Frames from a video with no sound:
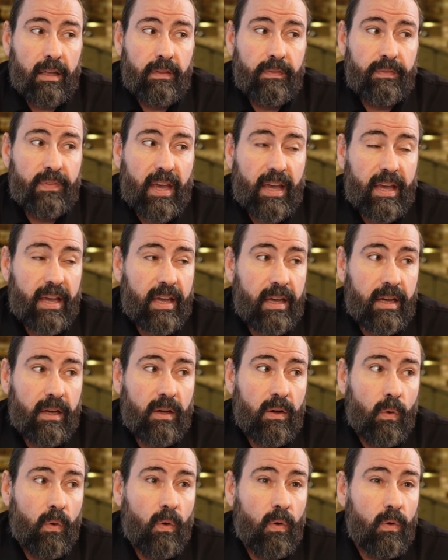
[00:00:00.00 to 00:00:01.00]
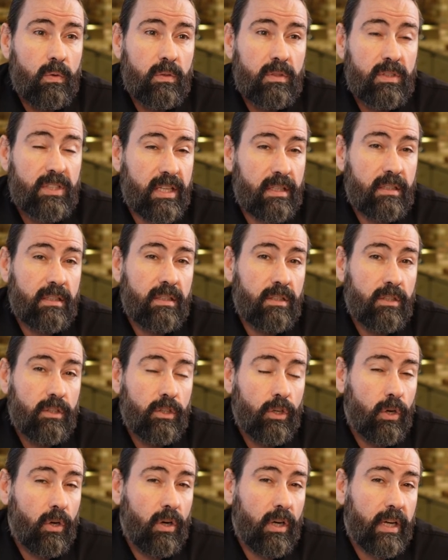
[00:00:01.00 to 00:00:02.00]
They didn't
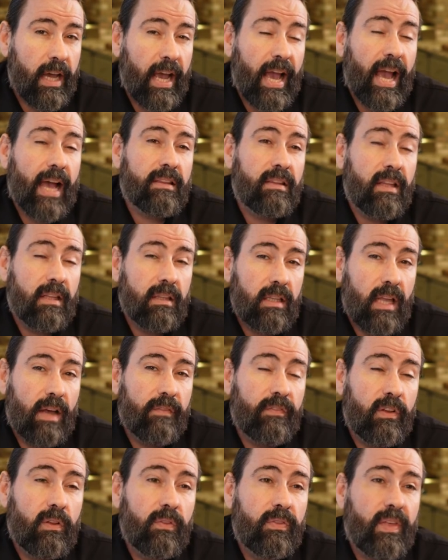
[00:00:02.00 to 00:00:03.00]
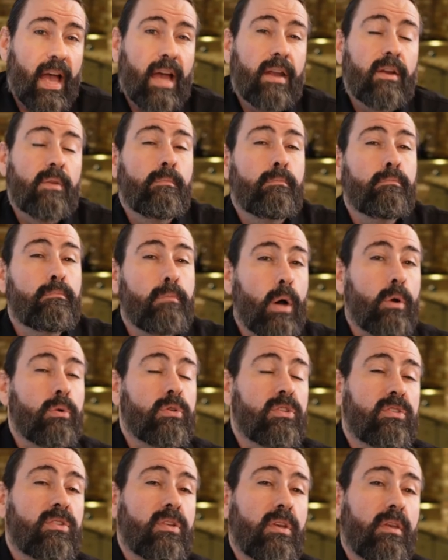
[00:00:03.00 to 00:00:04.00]
cook at the level that
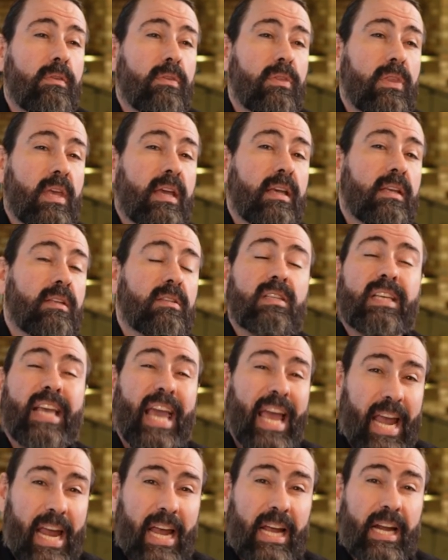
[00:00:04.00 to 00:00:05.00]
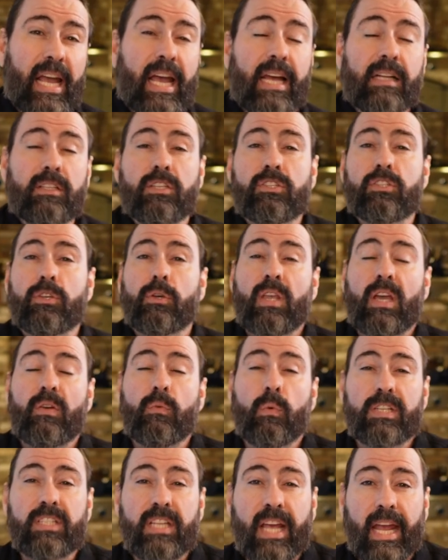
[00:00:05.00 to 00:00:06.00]
most things can at, so they
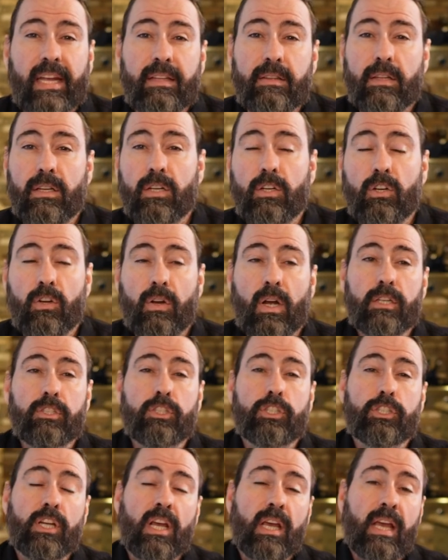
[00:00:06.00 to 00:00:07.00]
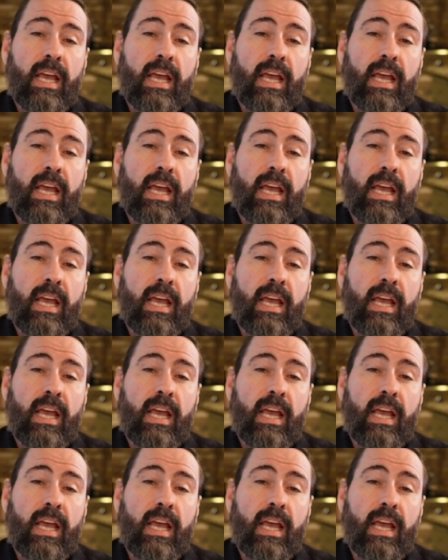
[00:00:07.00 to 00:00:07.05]
retained their crunch,